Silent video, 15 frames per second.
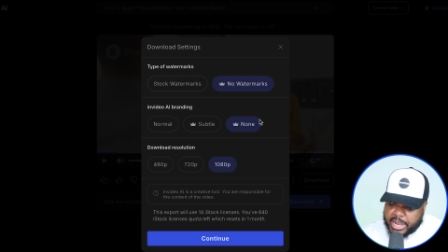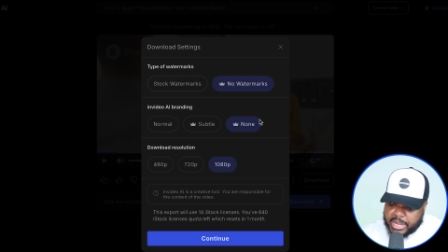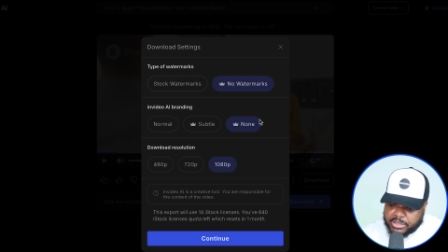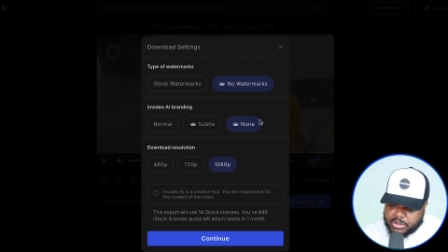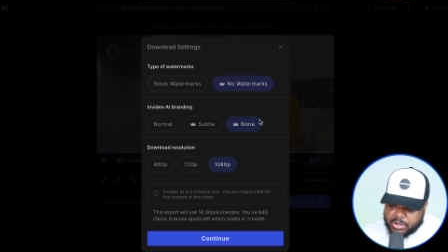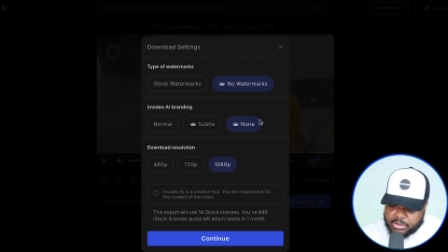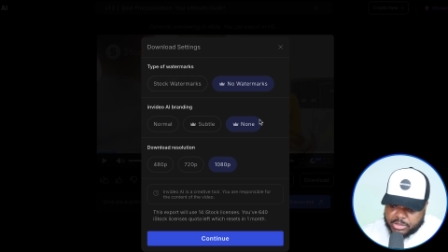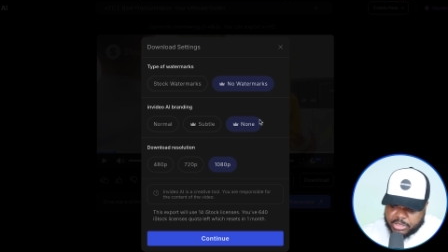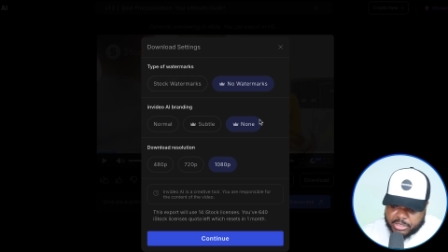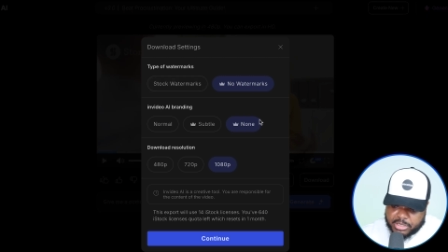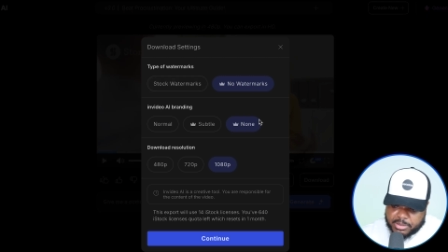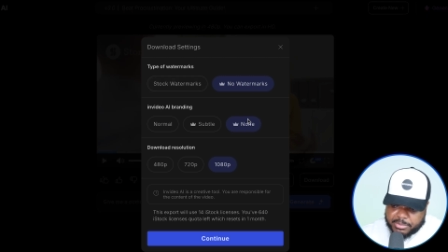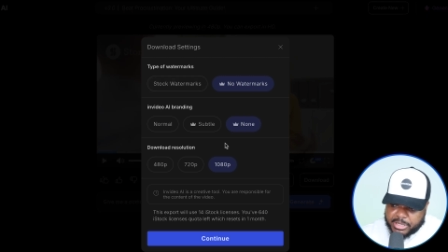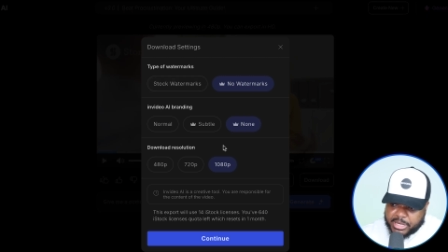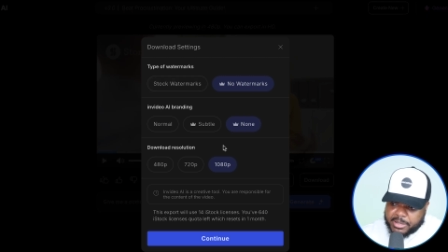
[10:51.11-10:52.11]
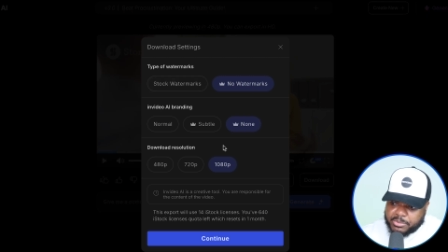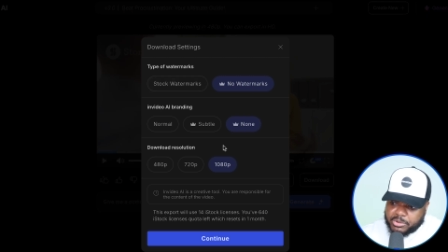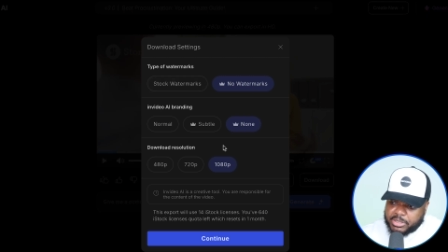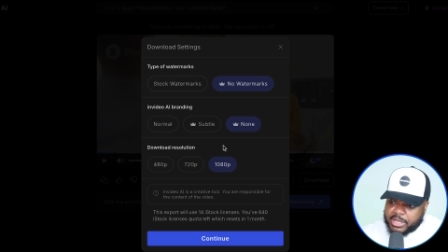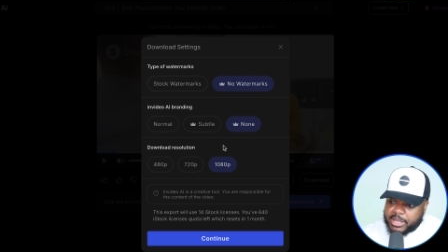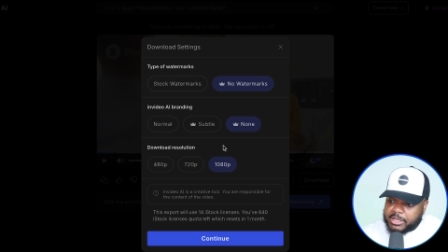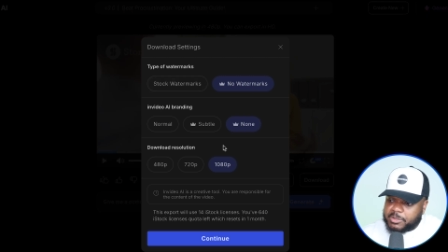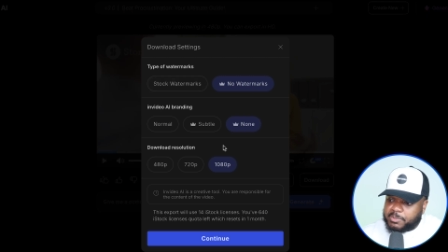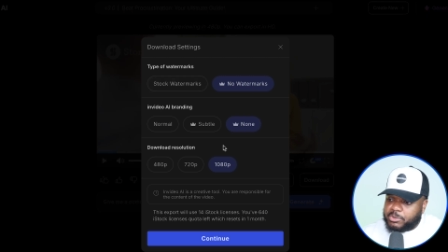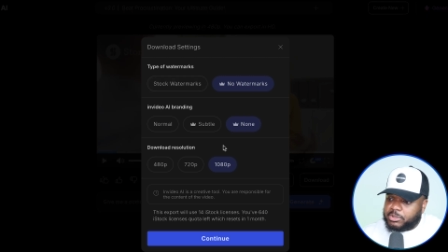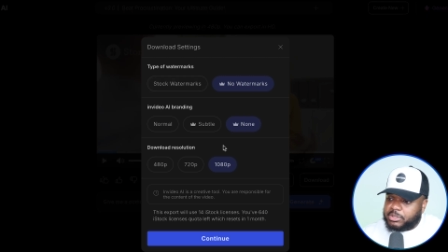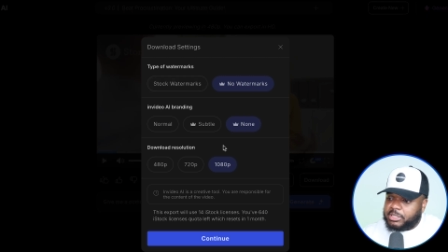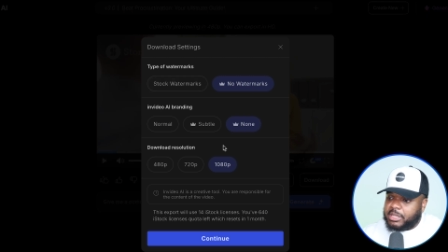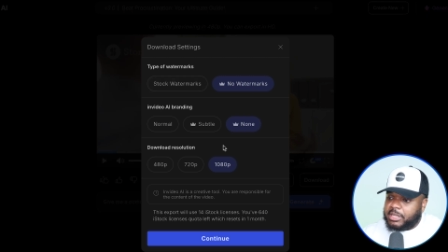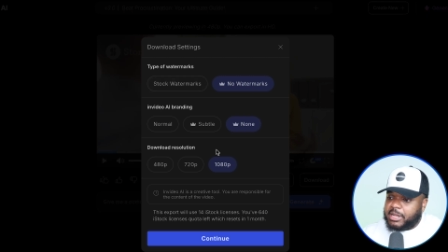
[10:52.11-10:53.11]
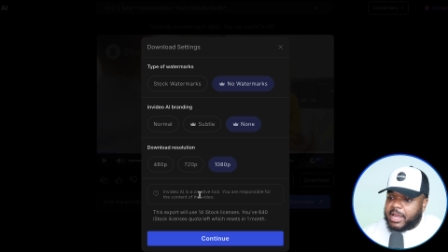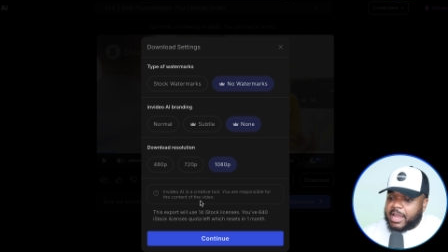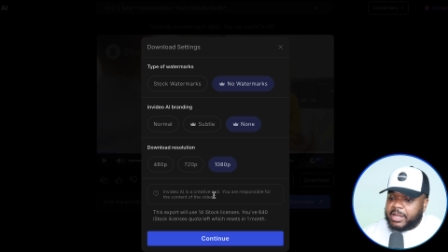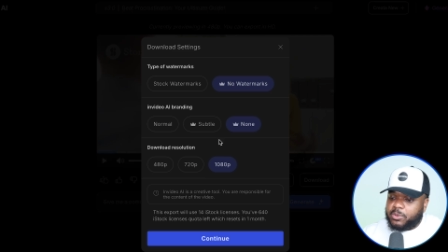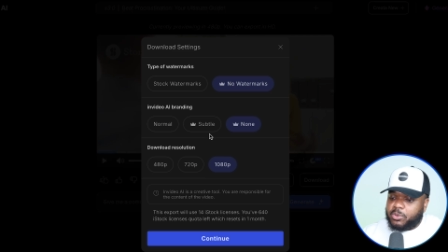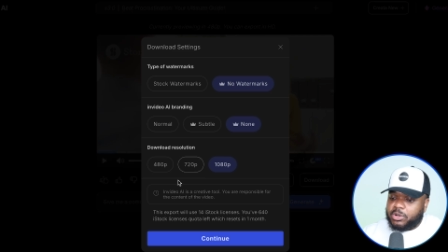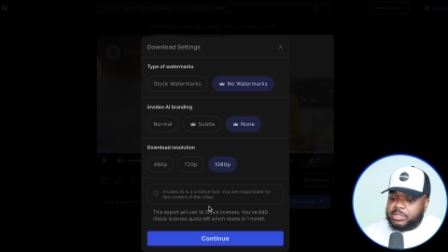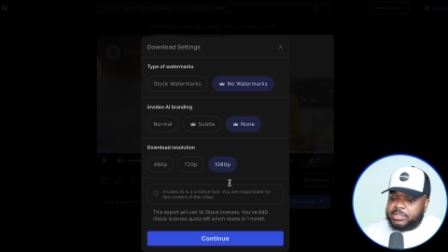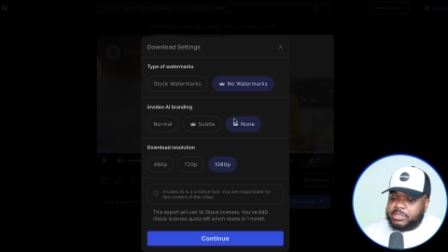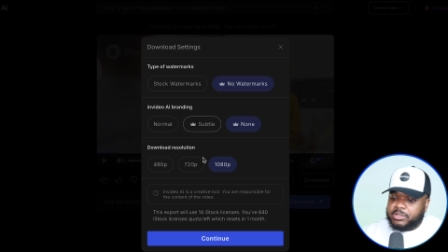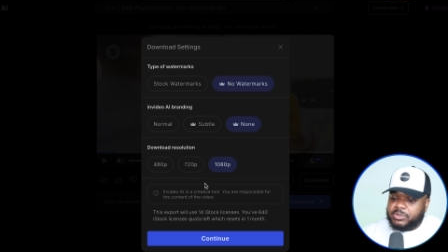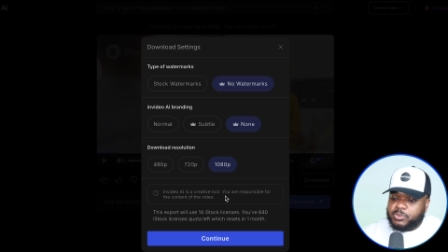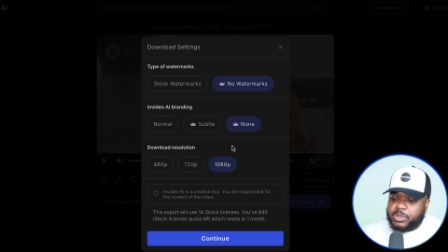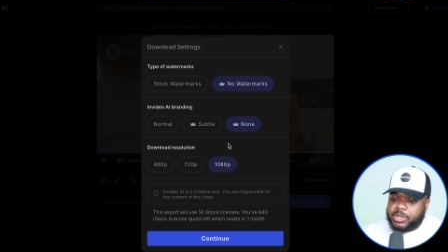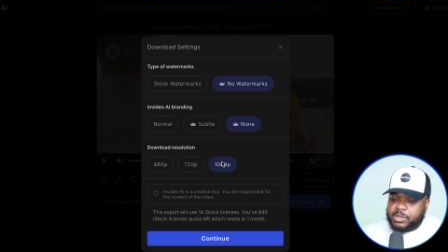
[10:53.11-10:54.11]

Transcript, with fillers: And you're also going to be able to export it in high quality as